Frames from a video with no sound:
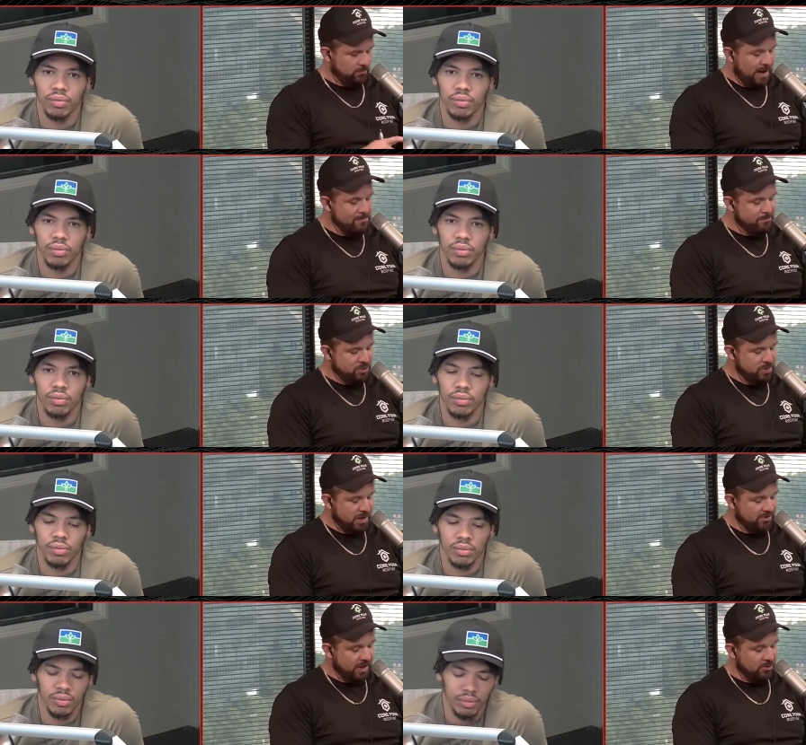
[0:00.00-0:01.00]
Speaker 1: My two
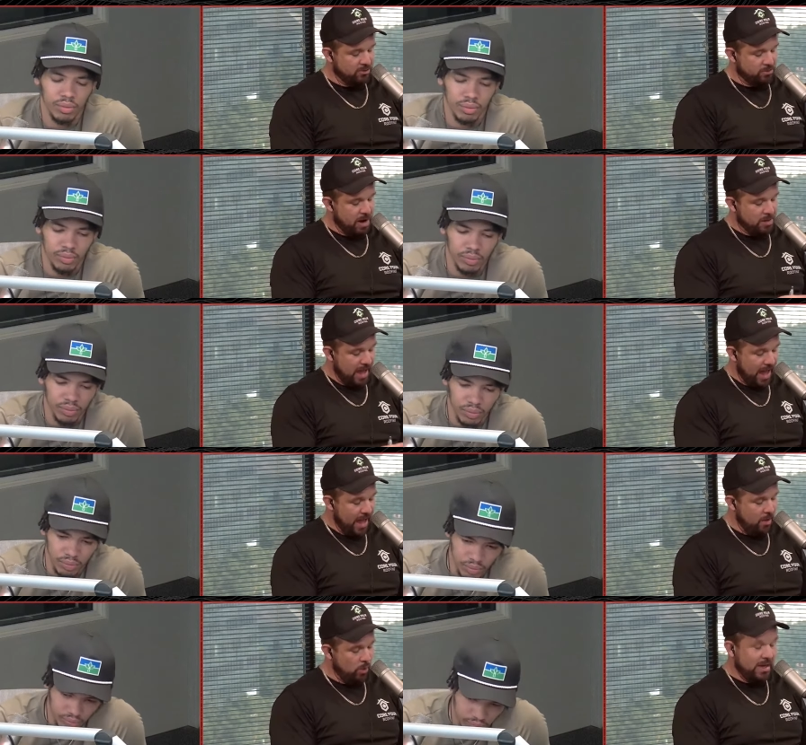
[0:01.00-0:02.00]
biggest things were probably
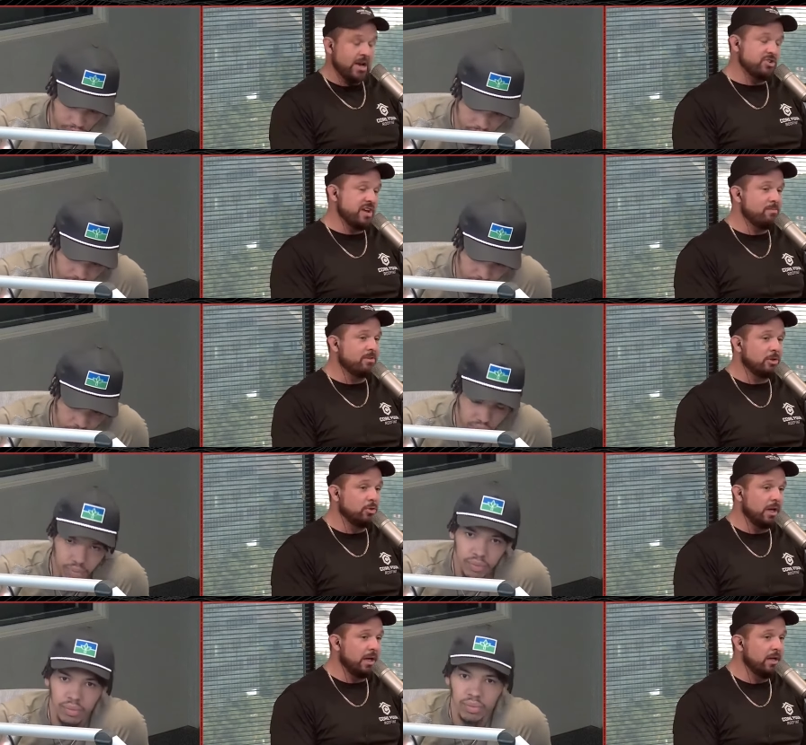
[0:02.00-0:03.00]
A, what kind of shape is
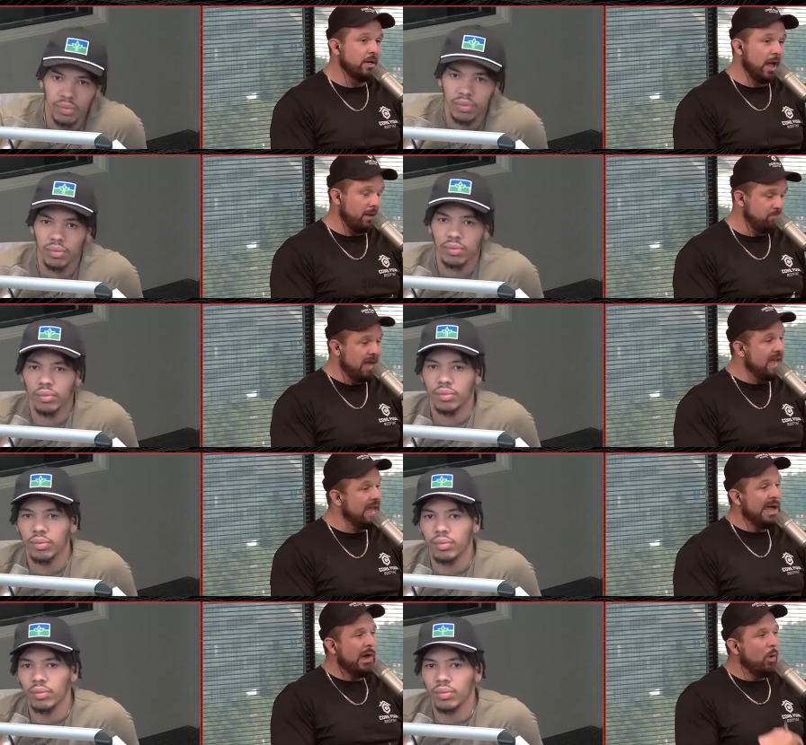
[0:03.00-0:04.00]
Luke in, and B,